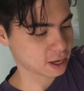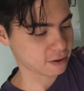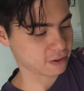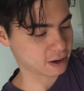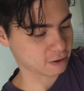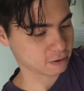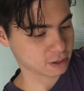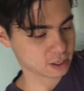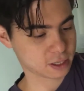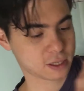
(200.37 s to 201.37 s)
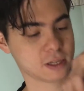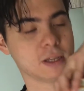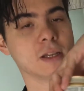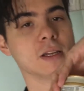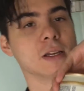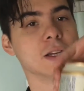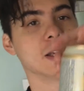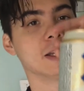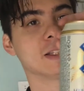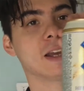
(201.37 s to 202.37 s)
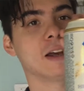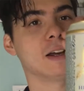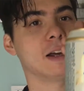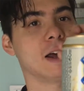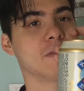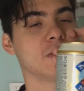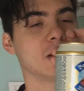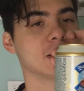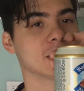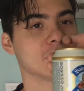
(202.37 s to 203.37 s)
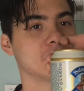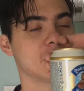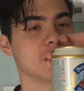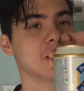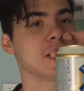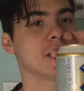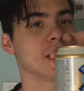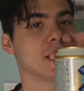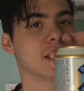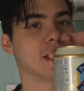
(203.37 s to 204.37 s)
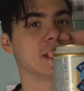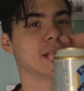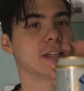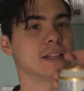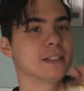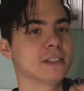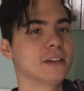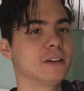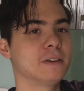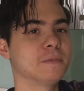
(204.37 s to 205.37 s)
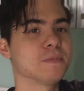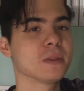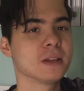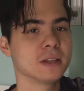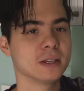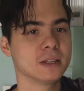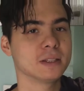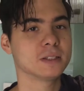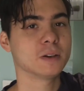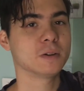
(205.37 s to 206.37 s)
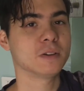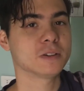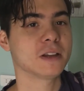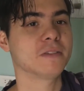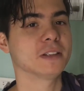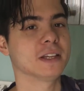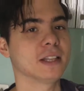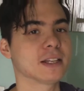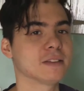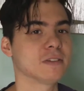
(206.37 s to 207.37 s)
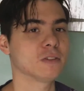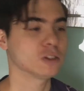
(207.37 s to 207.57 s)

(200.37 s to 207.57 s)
I found nice Hefeweizen beer, and so there's definitely lots of different